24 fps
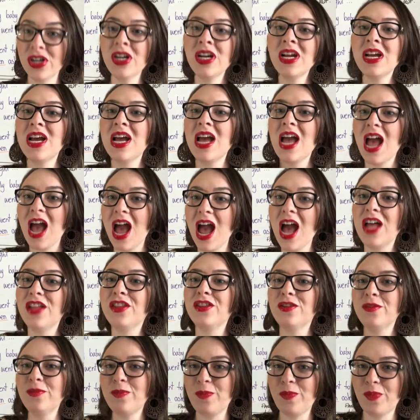and the
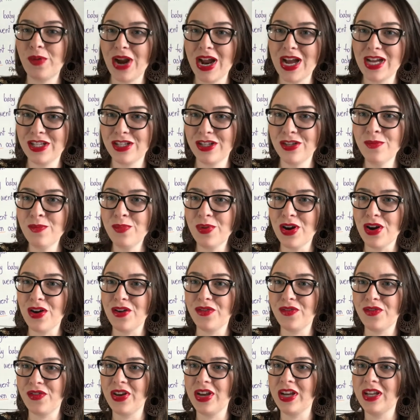present perfect.